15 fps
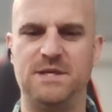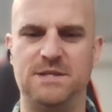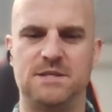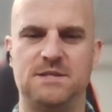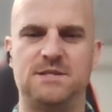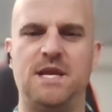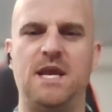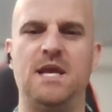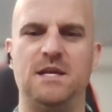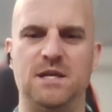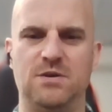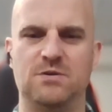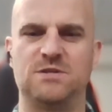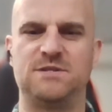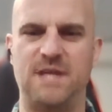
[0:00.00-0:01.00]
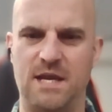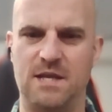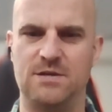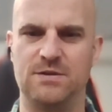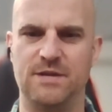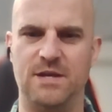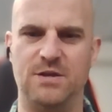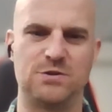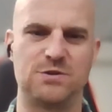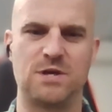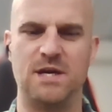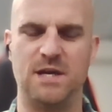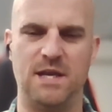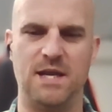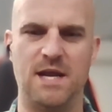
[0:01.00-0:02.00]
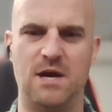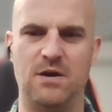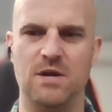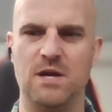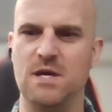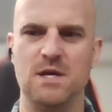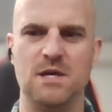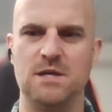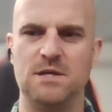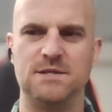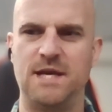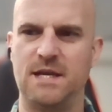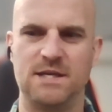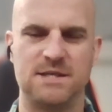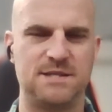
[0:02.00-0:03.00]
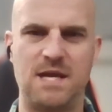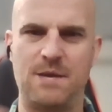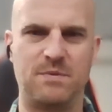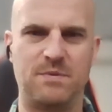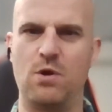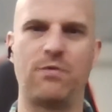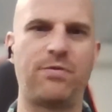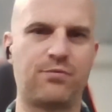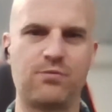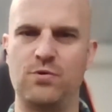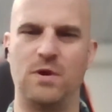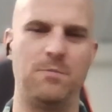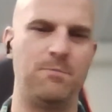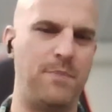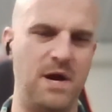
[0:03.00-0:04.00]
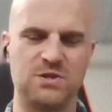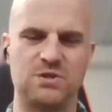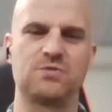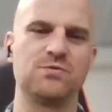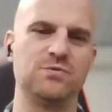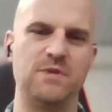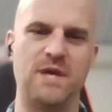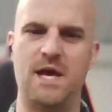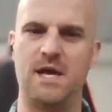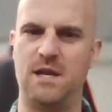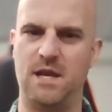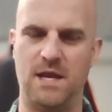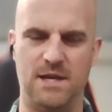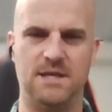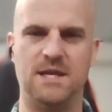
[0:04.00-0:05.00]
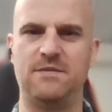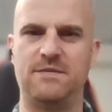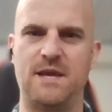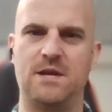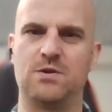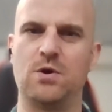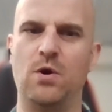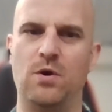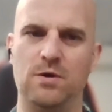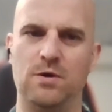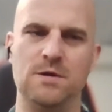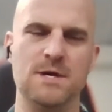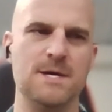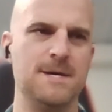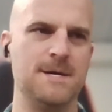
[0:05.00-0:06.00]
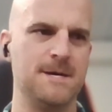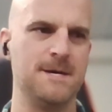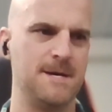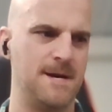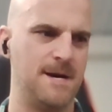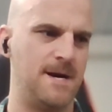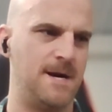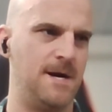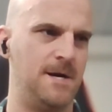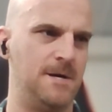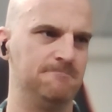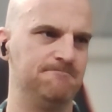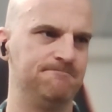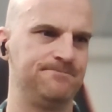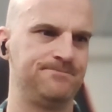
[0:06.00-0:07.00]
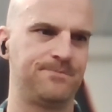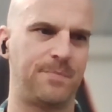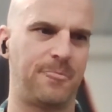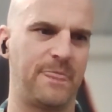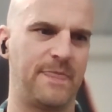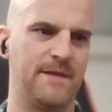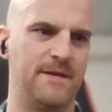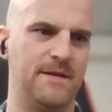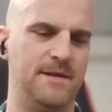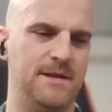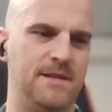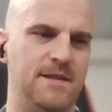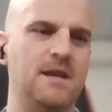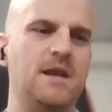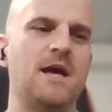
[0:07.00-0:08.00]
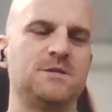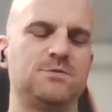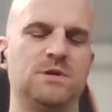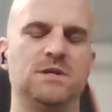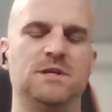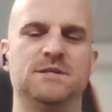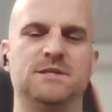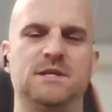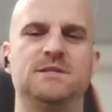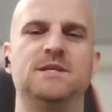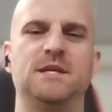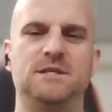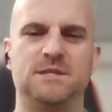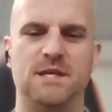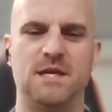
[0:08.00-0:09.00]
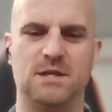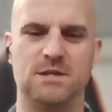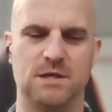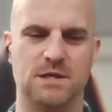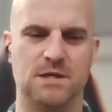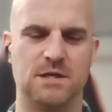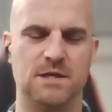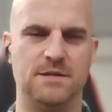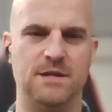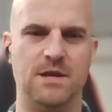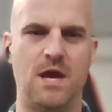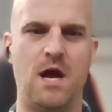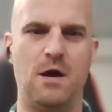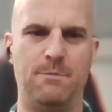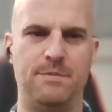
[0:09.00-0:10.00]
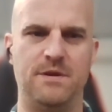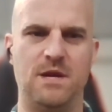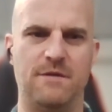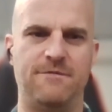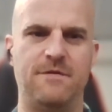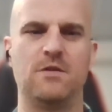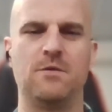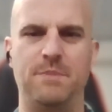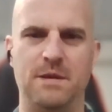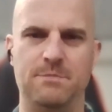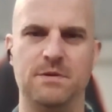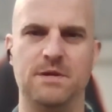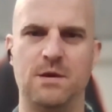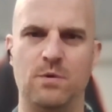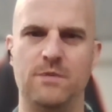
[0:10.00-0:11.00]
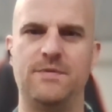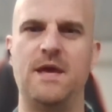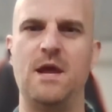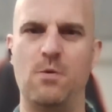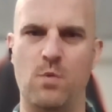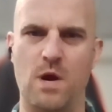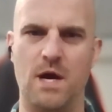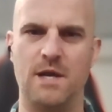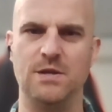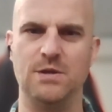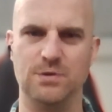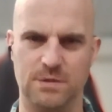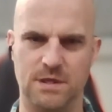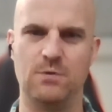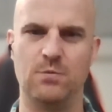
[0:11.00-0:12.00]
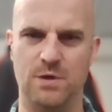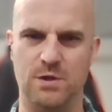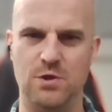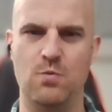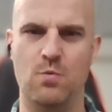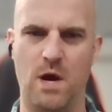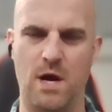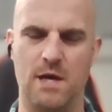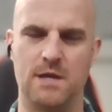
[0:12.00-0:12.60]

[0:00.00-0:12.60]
of sand in your sandal that you're trying to get out? Take a step, go through it, punch through that, and get that goal. And the next one is a Zig Ziglar. If you help enough other people get what they want, you'll get what you want.